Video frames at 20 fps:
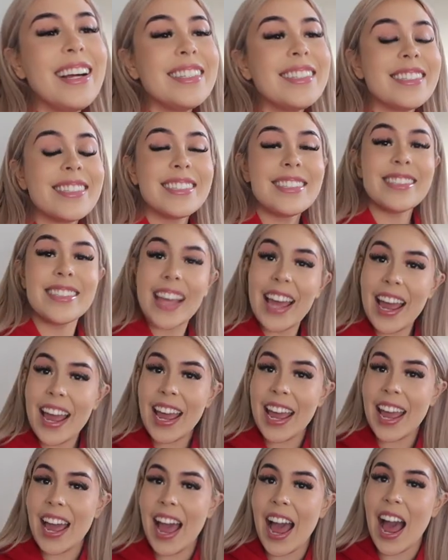
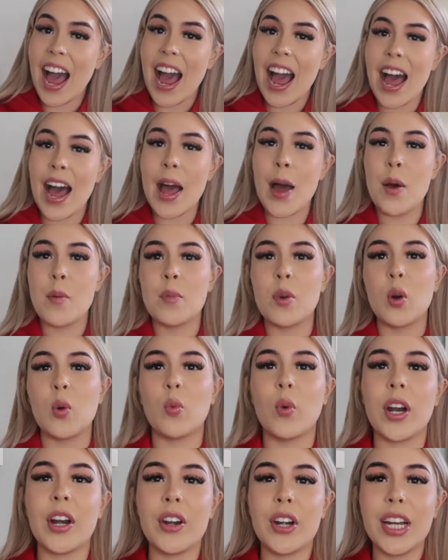Today I'm
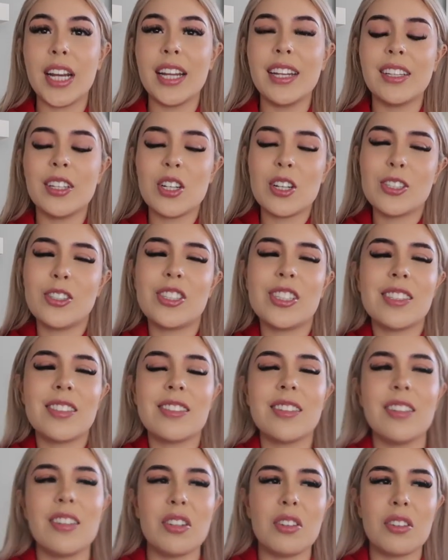wearing, you know, just
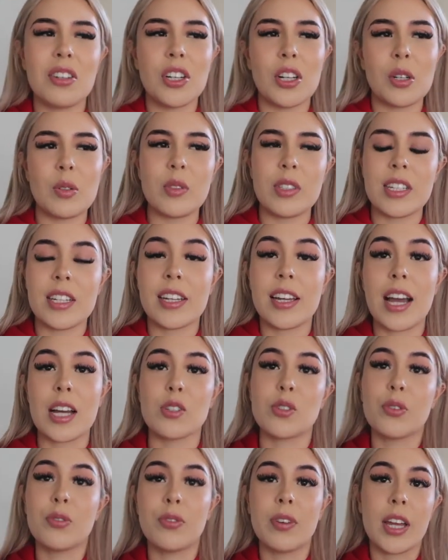a little cozy
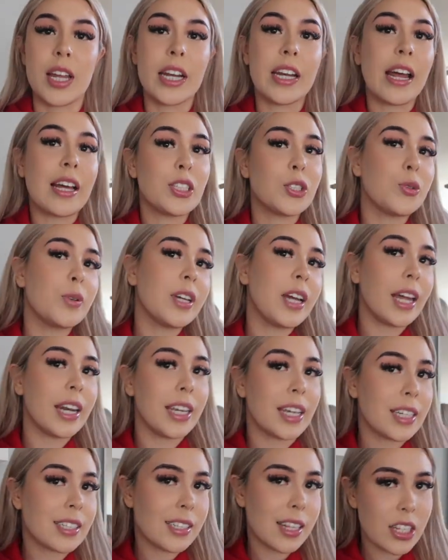casual fit, not doing
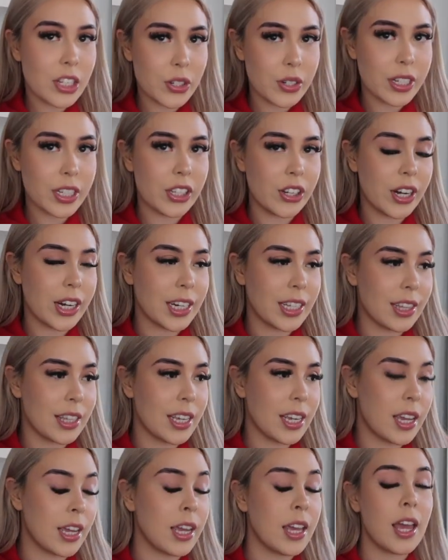any accessories or
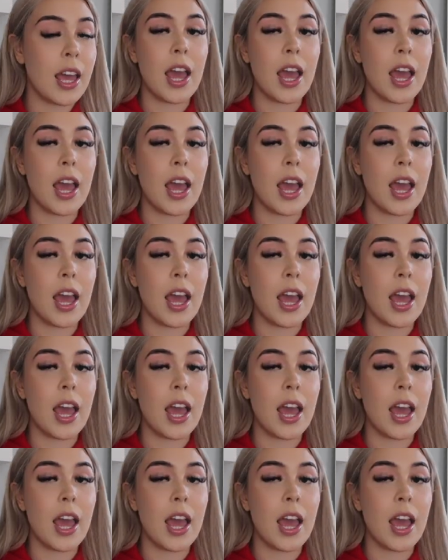anything.